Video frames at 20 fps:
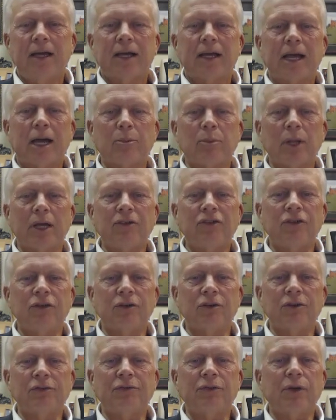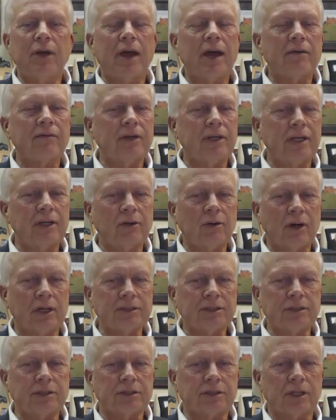God bless you. If you have any
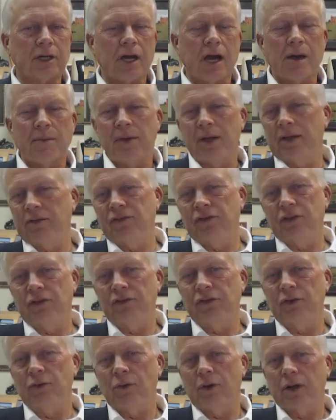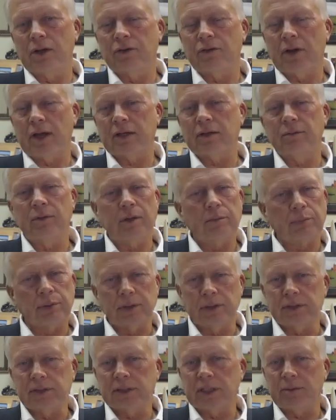questions or comments that you want to direct to me,
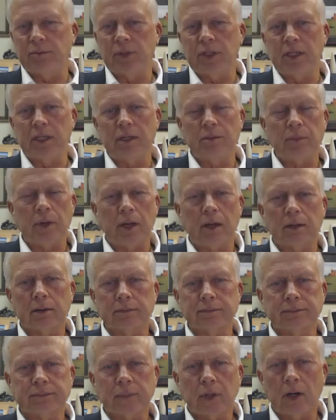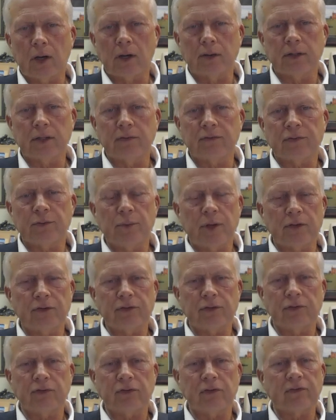please send me an email. All the
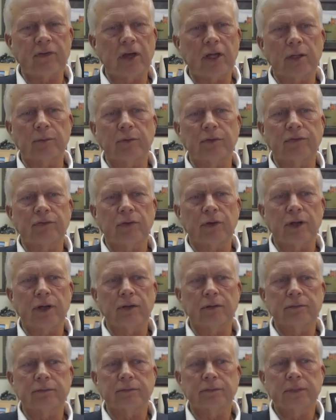information is available for you.